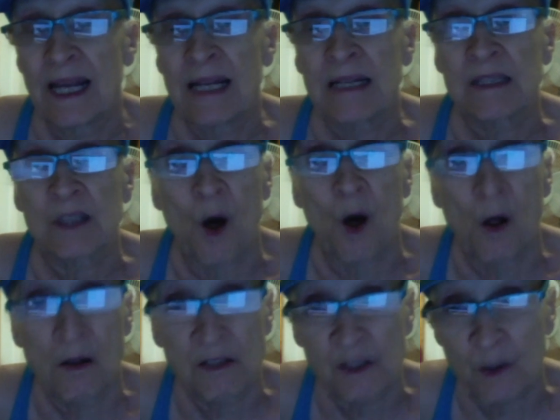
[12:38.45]
It is
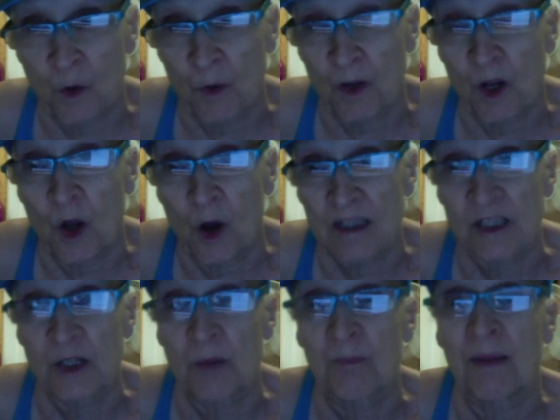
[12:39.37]
also
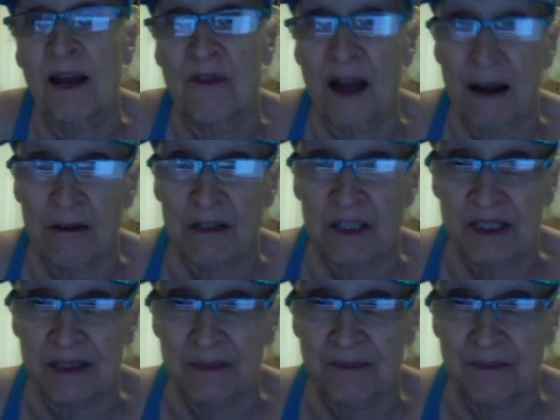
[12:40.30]
caused by virus.